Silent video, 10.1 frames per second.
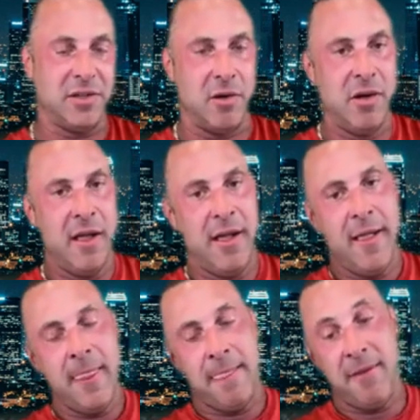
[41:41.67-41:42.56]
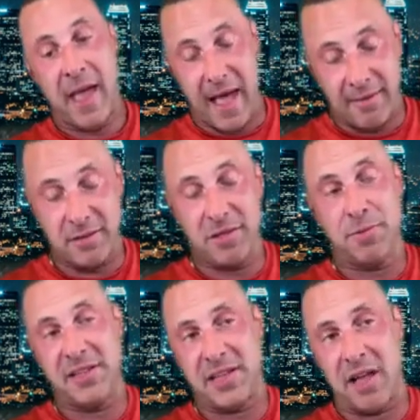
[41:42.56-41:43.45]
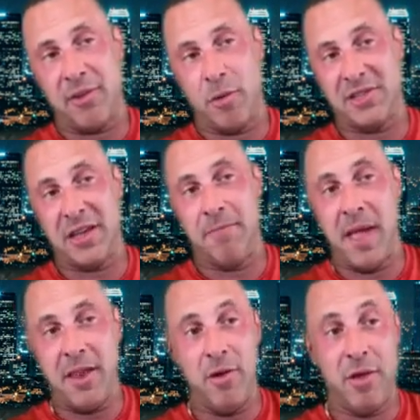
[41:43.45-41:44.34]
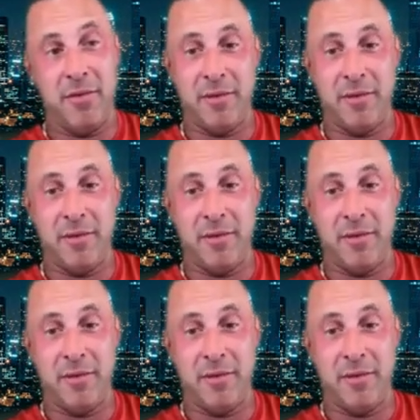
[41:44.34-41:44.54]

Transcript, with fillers: So you have some of these places out there where it's like menu and